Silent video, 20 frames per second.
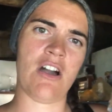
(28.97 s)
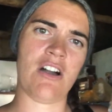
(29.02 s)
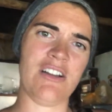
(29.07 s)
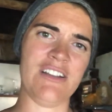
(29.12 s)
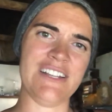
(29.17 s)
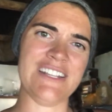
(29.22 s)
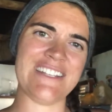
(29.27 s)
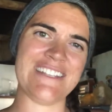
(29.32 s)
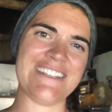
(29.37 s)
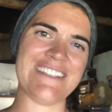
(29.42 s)

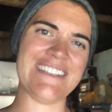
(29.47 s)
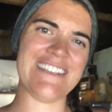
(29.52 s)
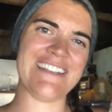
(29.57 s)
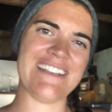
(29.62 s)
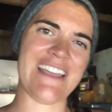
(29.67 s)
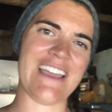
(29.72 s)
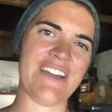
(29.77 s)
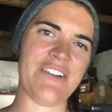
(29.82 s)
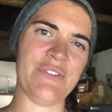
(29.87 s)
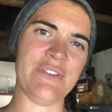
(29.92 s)
Honestly,
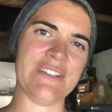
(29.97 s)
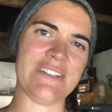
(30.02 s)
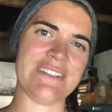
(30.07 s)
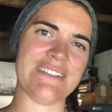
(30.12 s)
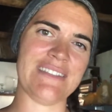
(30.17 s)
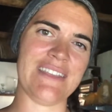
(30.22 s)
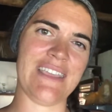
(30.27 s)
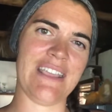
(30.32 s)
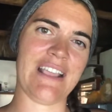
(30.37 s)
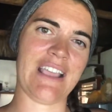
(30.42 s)
now
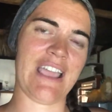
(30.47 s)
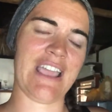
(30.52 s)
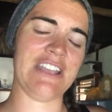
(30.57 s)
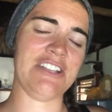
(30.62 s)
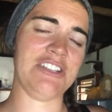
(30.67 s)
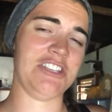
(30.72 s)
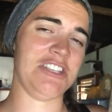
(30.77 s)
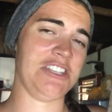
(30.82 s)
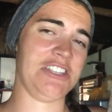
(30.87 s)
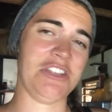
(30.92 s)
it's like
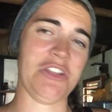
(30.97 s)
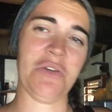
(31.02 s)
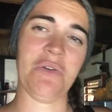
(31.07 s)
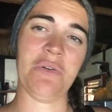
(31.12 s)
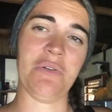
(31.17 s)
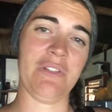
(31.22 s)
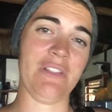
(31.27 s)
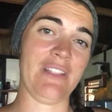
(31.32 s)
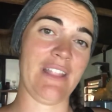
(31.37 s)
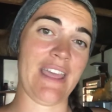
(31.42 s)
I just
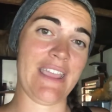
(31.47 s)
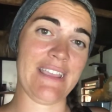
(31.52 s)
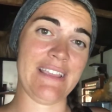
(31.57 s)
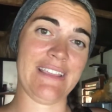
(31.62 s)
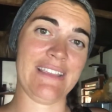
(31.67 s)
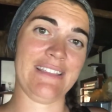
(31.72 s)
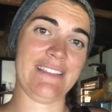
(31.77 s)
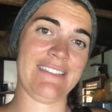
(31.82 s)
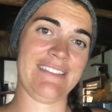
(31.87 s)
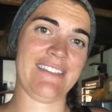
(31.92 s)
don't like
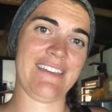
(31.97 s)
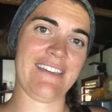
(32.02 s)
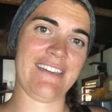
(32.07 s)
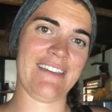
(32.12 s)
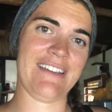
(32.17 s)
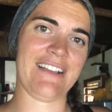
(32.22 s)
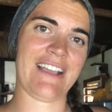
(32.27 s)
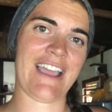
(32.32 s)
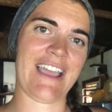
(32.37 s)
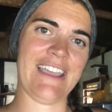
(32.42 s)

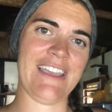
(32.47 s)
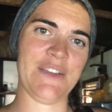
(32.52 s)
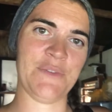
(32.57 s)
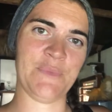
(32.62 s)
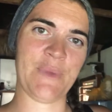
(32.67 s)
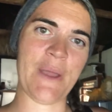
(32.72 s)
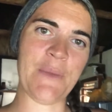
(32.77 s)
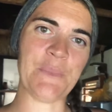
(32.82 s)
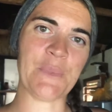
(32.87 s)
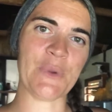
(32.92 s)
the
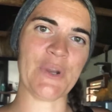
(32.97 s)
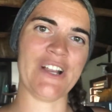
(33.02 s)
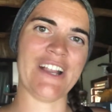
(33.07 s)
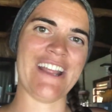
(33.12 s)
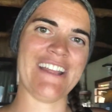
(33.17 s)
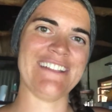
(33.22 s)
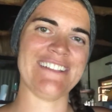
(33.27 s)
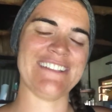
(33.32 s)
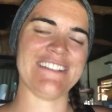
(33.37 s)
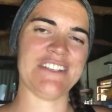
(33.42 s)
cayenne pepper,
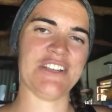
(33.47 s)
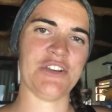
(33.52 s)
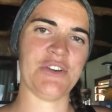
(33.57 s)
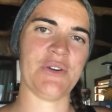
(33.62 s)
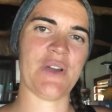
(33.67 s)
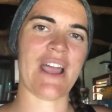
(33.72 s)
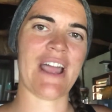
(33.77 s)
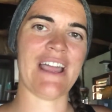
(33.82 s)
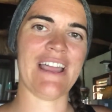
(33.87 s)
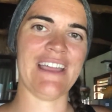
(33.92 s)
and
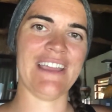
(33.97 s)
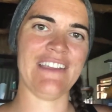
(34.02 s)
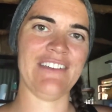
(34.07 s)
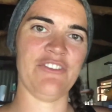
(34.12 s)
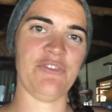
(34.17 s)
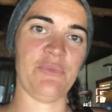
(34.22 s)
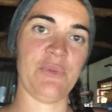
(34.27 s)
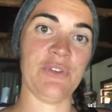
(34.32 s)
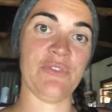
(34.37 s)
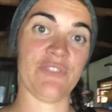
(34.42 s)
so
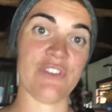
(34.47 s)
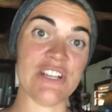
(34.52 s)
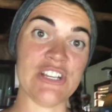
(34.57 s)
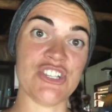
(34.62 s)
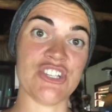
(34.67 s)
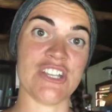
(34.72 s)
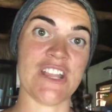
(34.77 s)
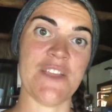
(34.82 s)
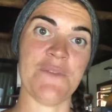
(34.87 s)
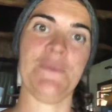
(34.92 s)
I've been
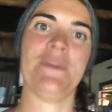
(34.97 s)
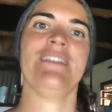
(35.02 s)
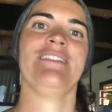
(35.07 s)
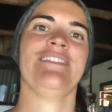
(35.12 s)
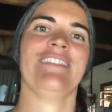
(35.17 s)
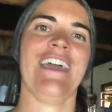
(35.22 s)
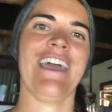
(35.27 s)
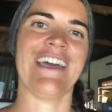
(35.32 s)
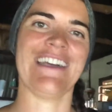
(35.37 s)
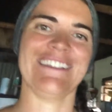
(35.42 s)

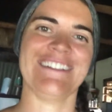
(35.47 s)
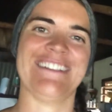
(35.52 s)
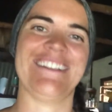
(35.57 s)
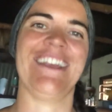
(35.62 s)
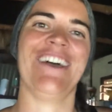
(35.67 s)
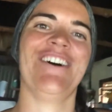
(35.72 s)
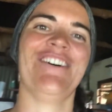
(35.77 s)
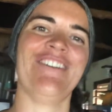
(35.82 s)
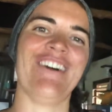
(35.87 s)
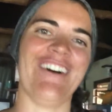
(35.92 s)
reshaping that.
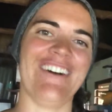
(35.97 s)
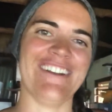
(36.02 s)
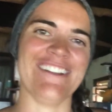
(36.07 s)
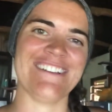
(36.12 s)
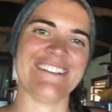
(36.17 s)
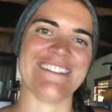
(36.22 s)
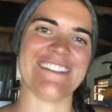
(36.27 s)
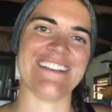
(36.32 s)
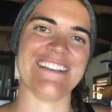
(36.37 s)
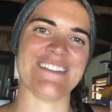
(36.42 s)
So
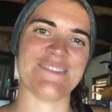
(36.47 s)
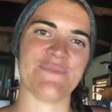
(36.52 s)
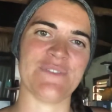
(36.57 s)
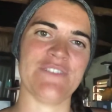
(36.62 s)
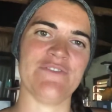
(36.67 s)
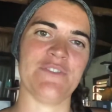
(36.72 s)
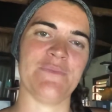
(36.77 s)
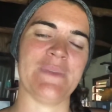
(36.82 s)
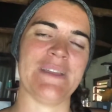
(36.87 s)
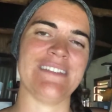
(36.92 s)
honestly, it's more
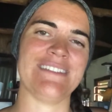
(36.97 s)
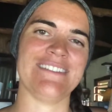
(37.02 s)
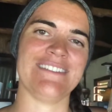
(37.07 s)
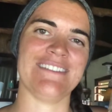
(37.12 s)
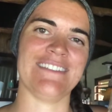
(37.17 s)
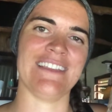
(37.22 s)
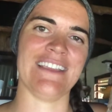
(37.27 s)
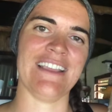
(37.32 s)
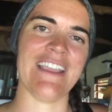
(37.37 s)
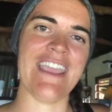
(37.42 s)
of a mental
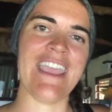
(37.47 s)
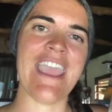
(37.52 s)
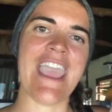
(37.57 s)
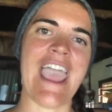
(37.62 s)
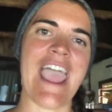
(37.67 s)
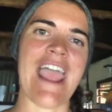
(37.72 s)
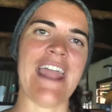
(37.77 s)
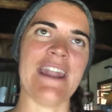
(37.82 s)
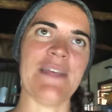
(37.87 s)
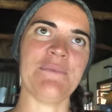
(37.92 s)
thing,
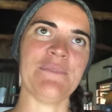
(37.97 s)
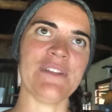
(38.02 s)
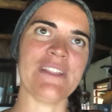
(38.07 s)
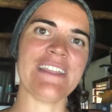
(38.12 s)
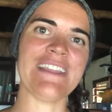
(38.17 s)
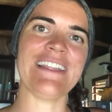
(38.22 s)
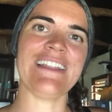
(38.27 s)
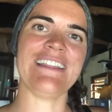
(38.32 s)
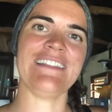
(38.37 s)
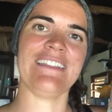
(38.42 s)
and I'm
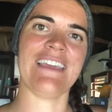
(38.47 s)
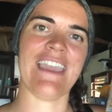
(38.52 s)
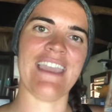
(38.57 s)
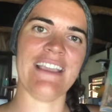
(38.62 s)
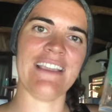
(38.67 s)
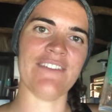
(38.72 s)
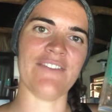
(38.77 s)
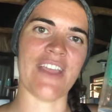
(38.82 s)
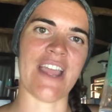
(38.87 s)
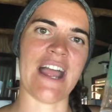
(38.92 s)
really getting the
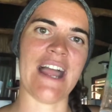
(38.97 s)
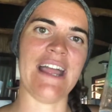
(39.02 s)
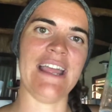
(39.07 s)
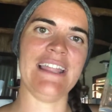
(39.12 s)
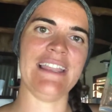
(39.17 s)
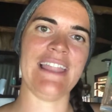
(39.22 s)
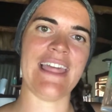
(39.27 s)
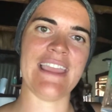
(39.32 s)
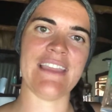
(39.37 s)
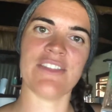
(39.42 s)
hang of it.
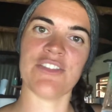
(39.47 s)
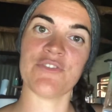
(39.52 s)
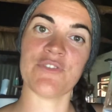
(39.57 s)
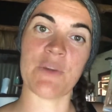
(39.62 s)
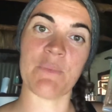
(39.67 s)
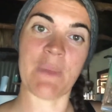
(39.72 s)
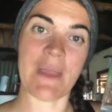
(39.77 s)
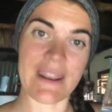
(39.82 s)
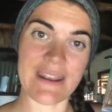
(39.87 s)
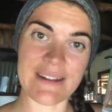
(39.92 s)
I like the
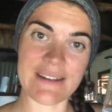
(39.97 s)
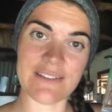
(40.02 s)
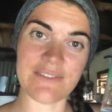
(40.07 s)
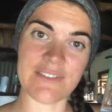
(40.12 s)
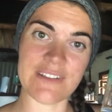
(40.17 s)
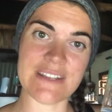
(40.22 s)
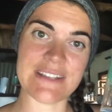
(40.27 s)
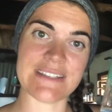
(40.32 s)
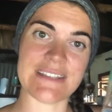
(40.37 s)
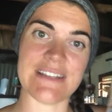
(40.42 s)

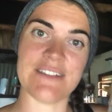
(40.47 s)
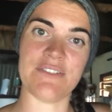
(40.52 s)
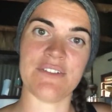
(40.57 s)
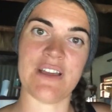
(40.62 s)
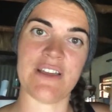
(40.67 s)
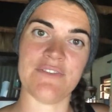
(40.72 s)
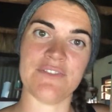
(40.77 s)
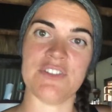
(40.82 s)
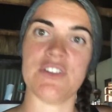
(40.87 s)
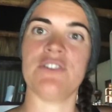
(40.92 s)
repetitiveness. I
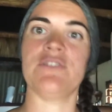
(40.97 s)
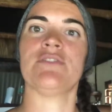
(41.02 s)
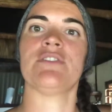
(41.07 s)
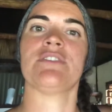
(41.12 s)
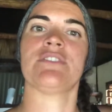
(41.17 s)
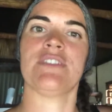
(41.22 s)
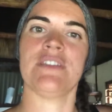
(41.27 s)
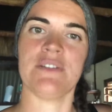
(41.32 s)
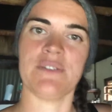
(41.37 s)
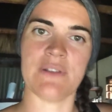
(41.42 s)
don't have to
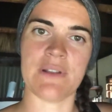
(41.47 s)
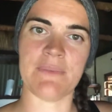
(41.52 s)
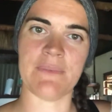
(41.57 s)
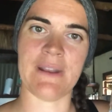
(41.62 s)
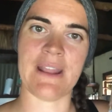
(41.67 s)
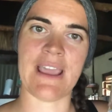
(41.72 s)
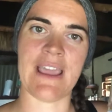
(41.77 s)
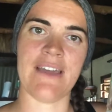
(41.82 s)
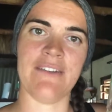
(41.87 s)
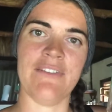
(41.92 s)
overthink what I'm
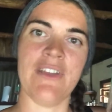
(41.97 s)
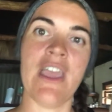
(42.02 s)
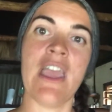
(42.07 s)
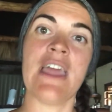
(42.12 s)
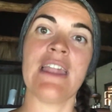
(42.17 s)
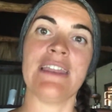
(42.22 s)
gonna have.